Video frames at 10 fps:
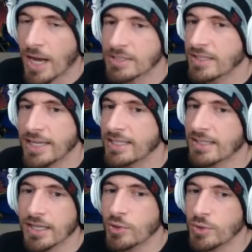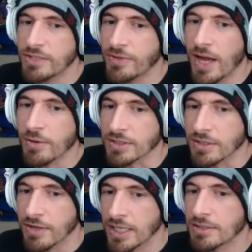ladies like Gucci flowers,
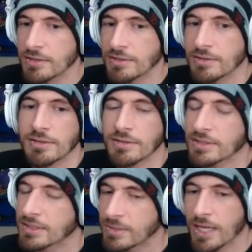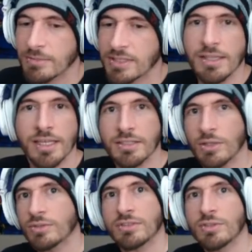all right? Sometimes they like
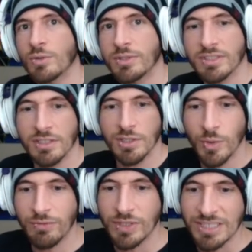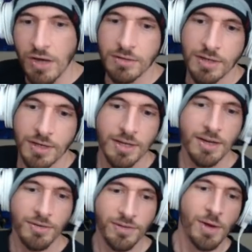those those Louis Vuitton
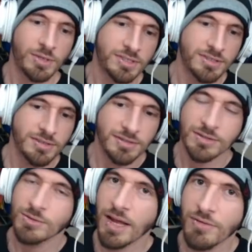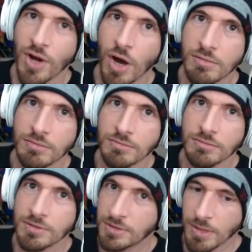flowers. You never know.
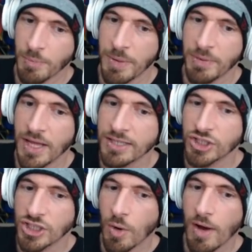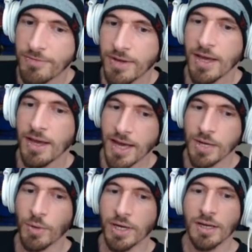Some people like to show off.
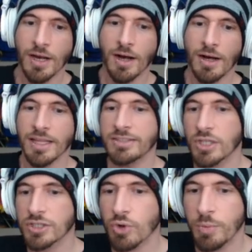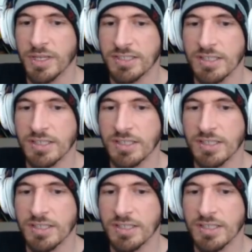Anyway, uh, Light Dark Scroll Pieces,